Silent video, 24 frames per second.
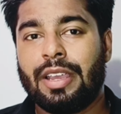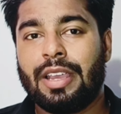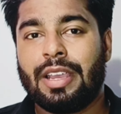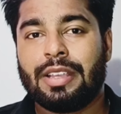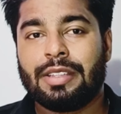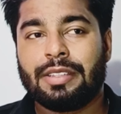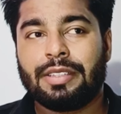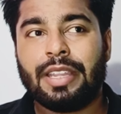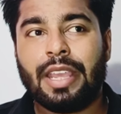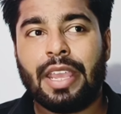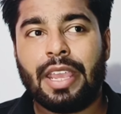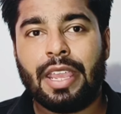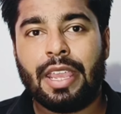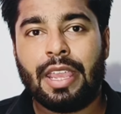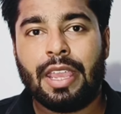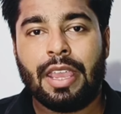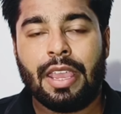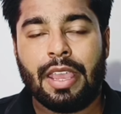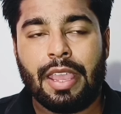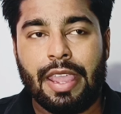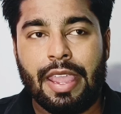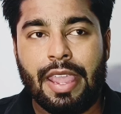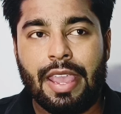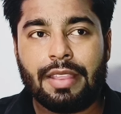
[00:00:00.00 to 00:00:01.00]
See,
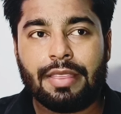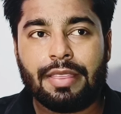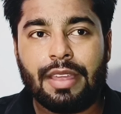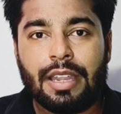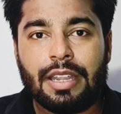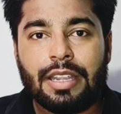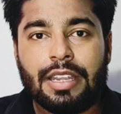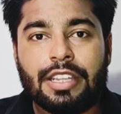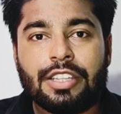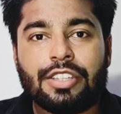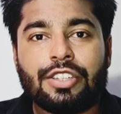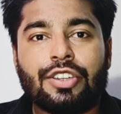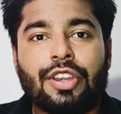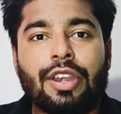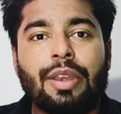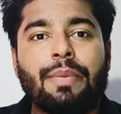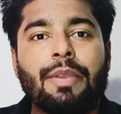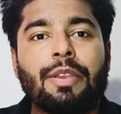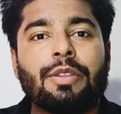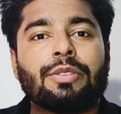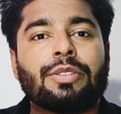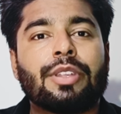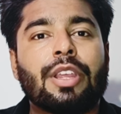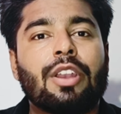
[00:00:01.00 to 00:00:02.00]
here the
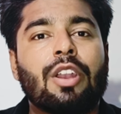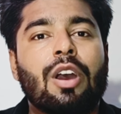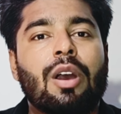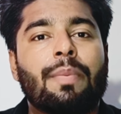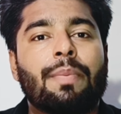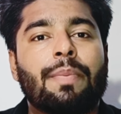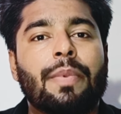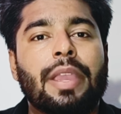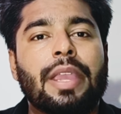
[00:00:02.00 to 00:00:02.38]
distribution of